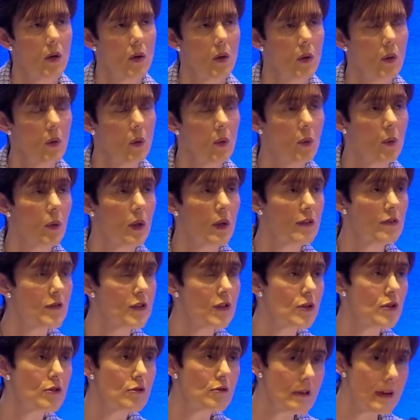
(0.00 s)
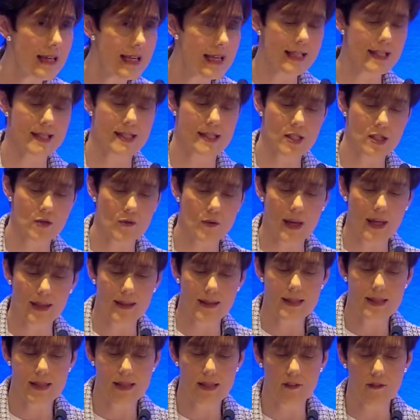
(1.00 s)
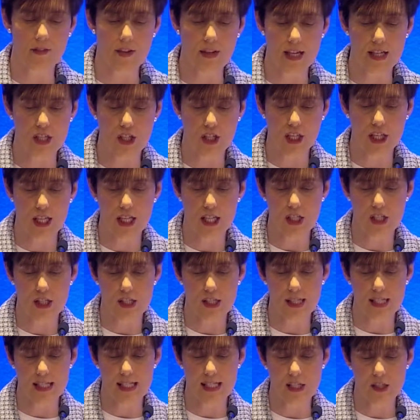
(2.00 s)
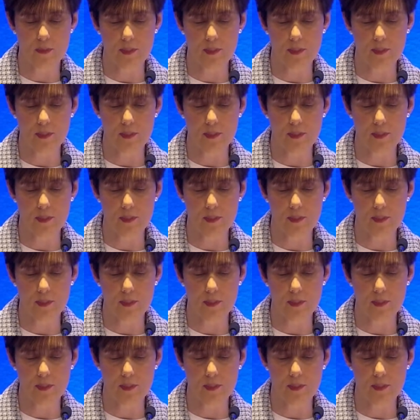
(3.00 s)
One of the great strengths of the education system